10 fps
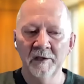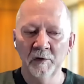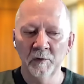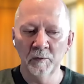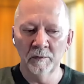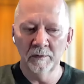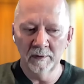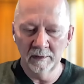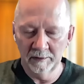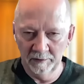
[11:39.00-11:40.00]
that you
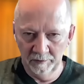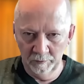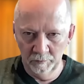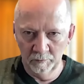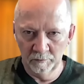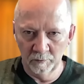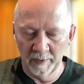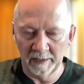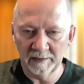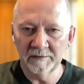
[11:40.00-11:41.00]
you
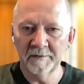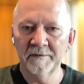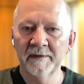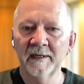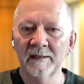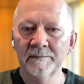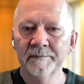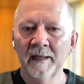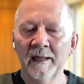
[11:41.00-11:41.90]
wanted to fulfill.